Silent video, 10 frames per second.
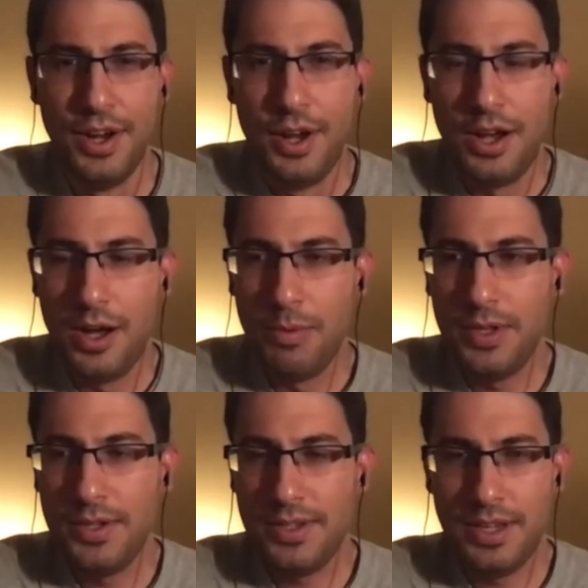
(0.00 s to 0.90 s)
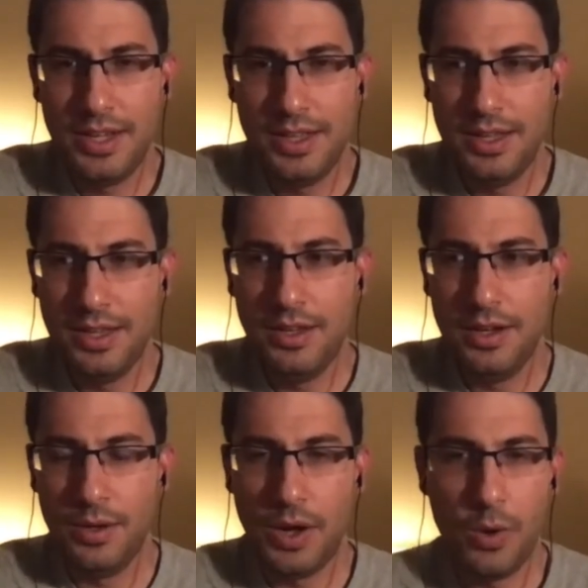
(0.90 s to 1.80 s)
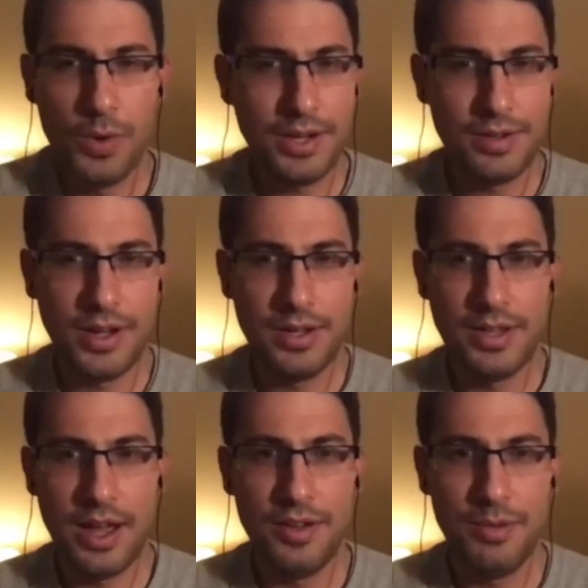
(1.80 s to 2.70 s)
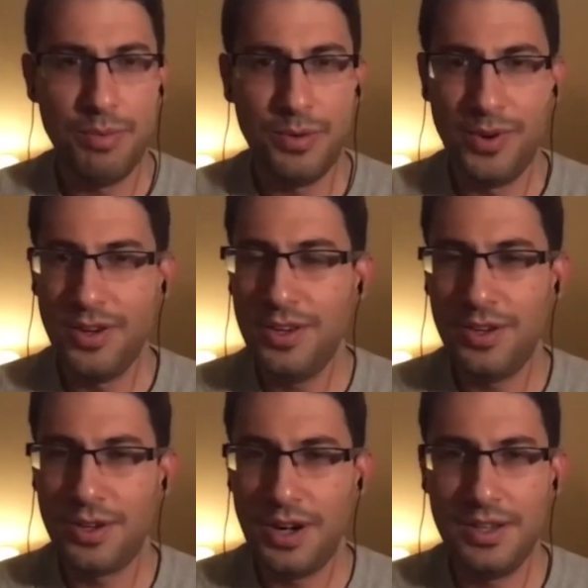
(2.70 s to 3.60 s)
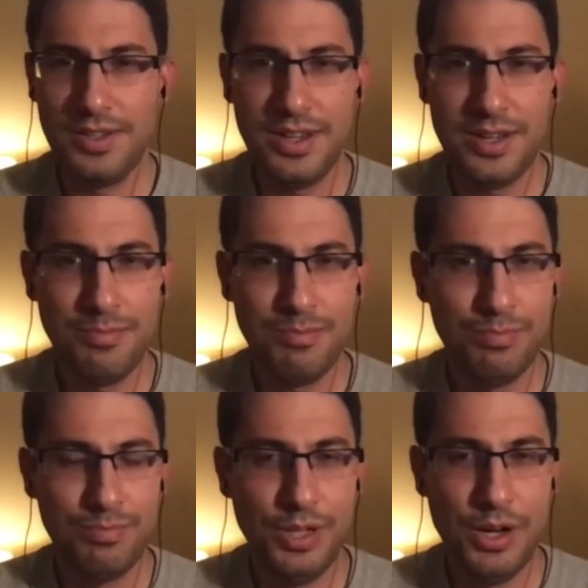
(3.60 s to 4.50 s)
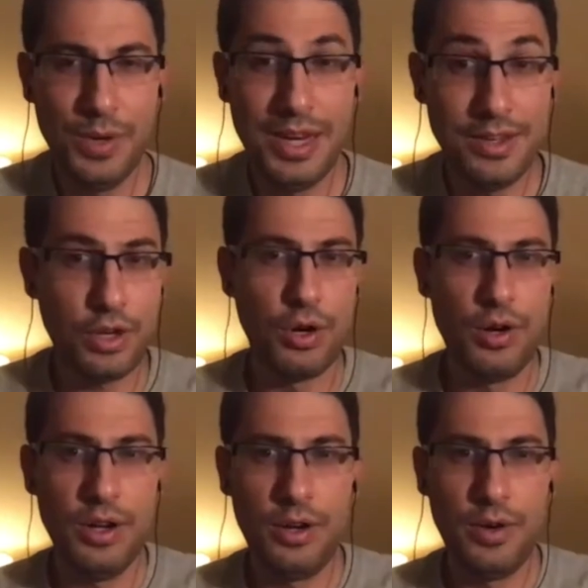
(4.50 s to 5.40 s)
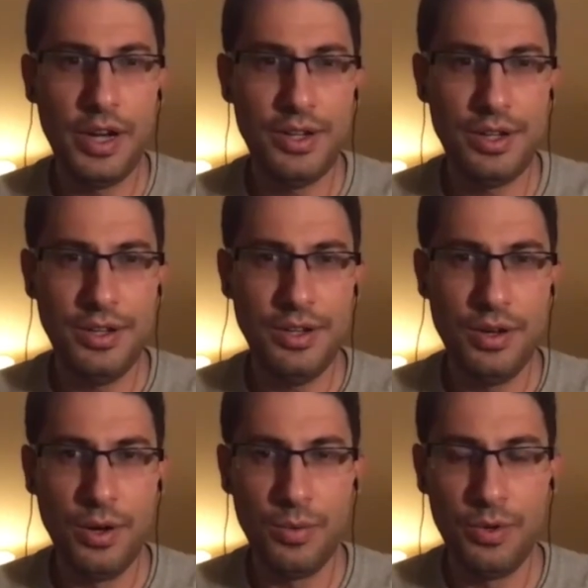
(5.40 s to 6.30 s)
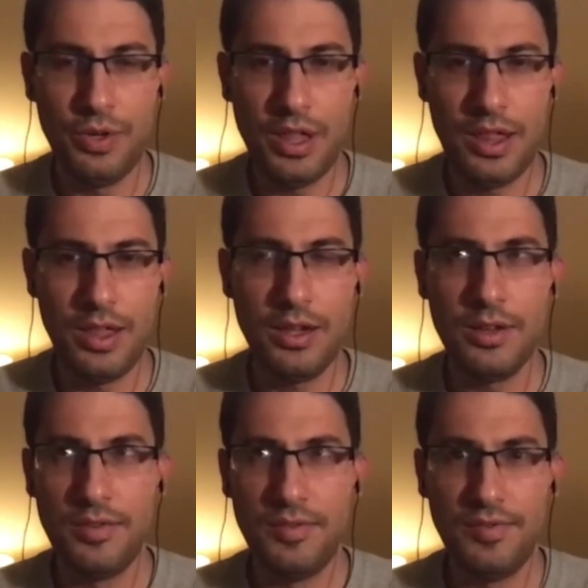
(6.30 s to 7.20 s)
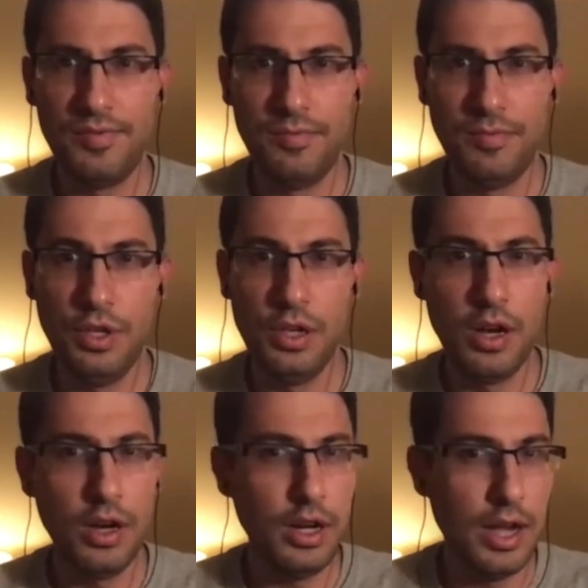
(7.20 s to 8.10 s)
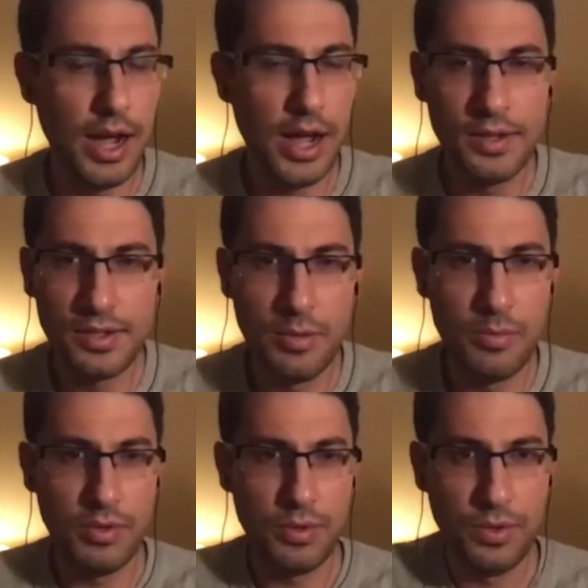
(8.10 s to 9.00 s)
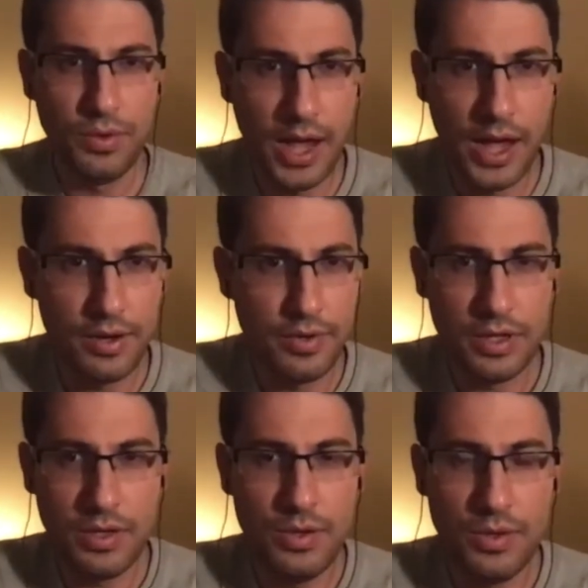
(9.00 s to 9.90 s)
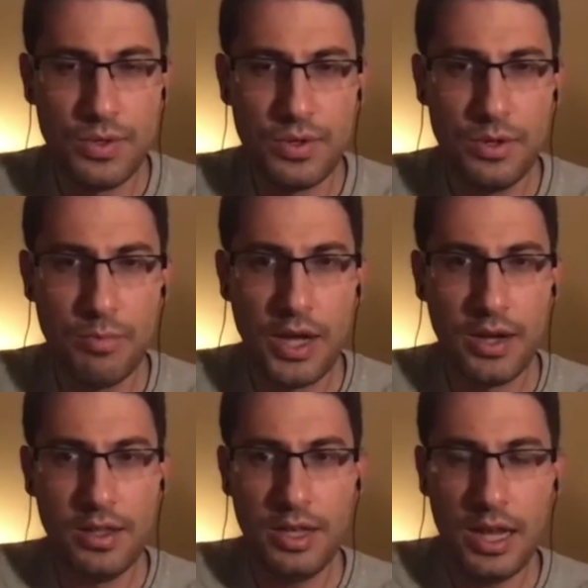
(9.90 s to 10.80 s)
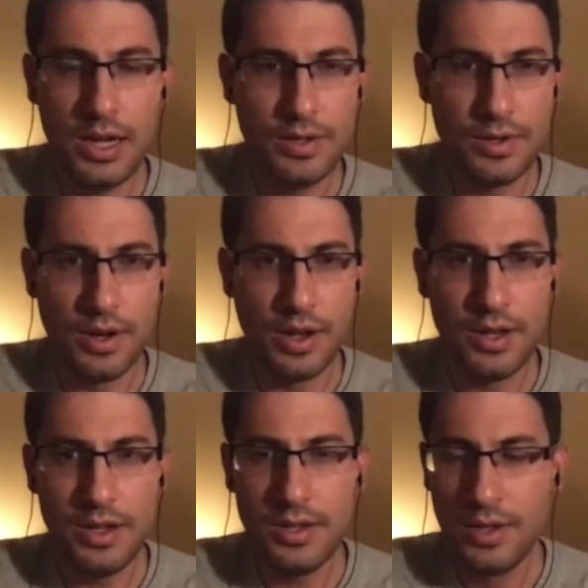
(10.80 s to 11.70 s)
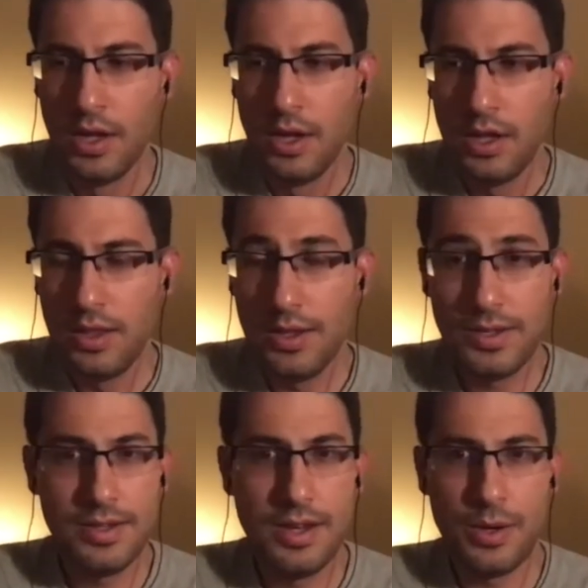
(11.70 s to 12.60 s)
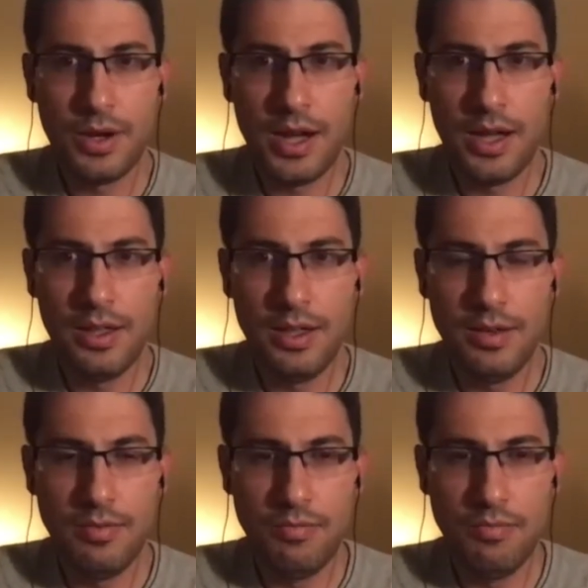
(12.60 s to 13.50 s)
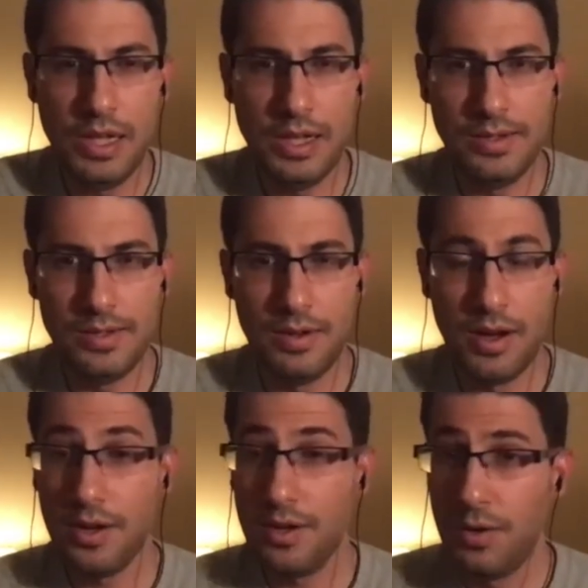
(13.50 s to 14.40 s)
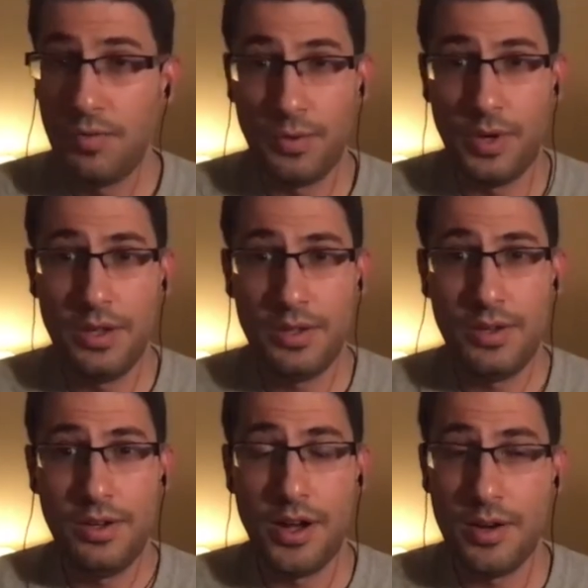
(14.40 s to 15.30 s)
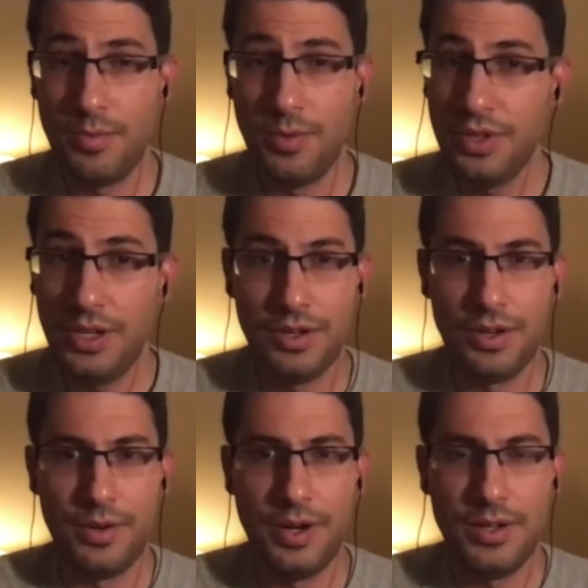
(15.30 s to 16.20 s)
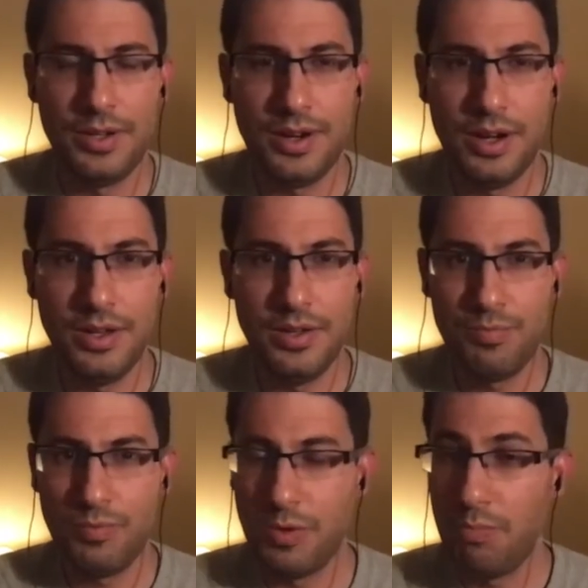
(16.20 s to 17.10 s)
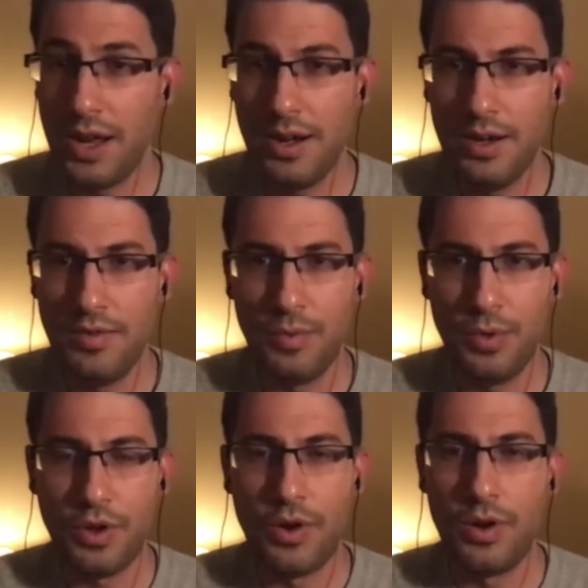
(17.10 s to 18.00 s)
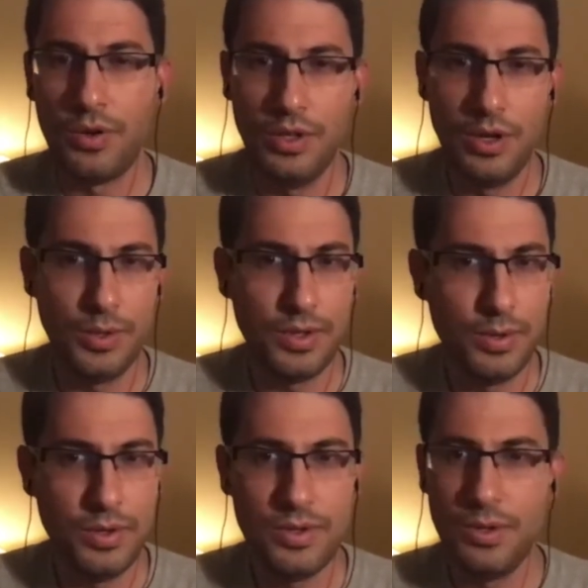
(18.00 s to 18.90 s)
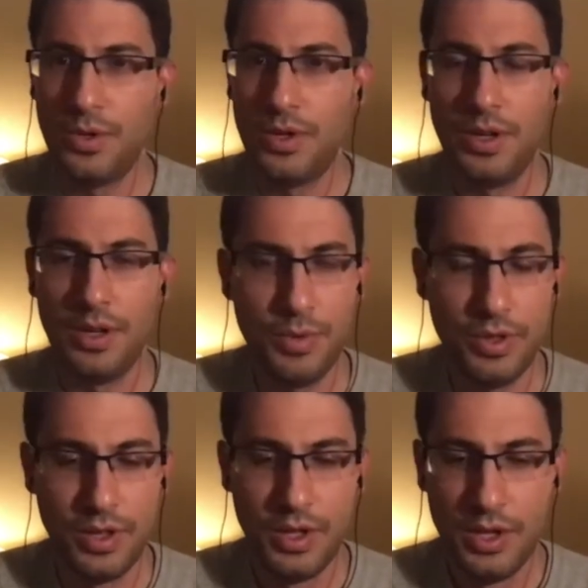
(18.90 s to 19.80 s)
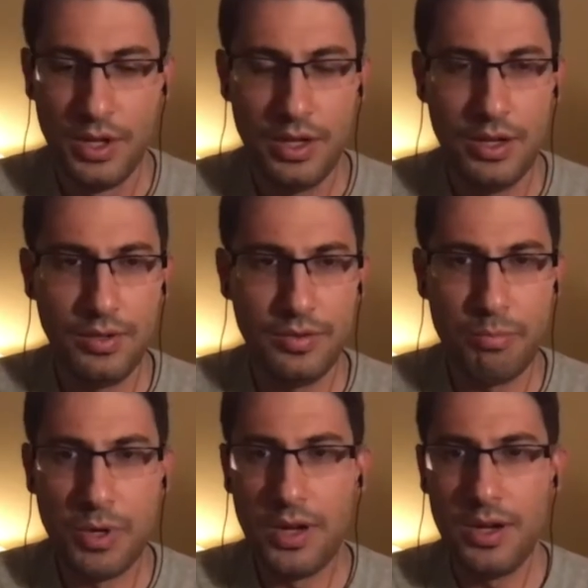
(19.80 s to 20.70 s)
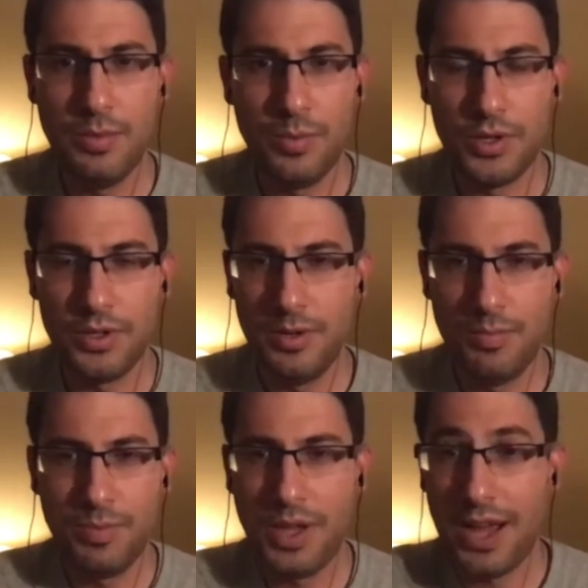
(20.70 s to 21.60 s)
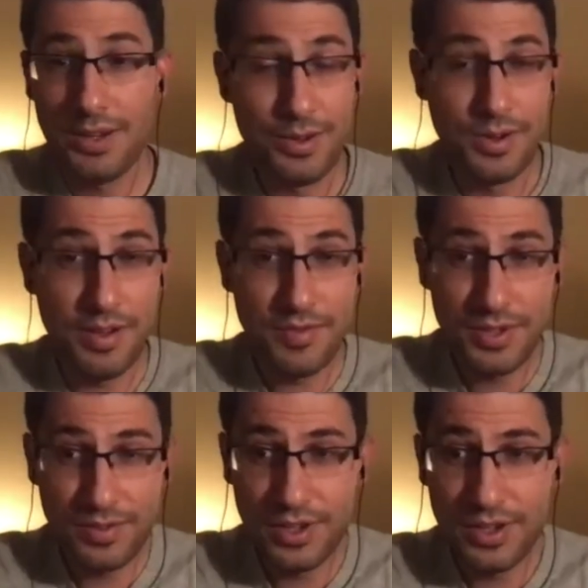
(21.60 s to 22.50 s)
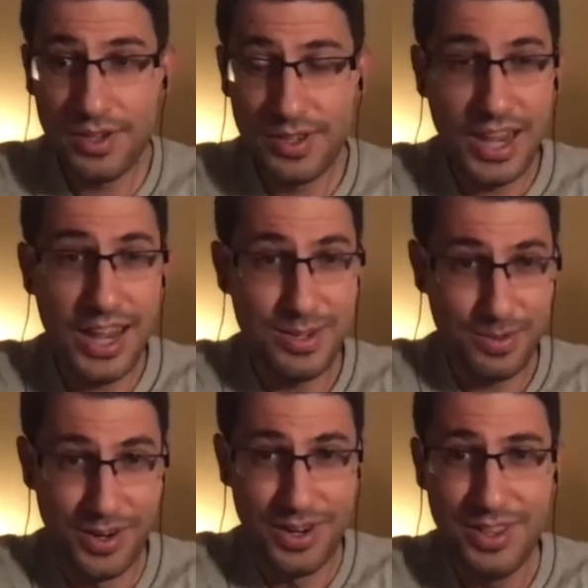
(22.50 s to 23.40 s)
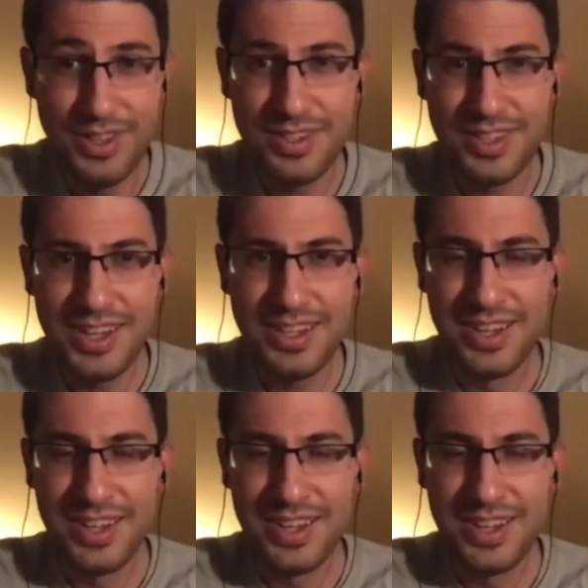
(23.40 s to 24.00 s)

But this is a kid that, always had a lot of talent, but running in Trans Am, in its current iteration, you don't really think of young guys coming through the ladder like you used to back in the 80s or 90s. This is now a guy that is not an oval racer, not really a dirt racer, and he's competitive with with Tony Stewart and with, Labonte, Waltrip, Castro Nevis, for goodness sakes, running these things.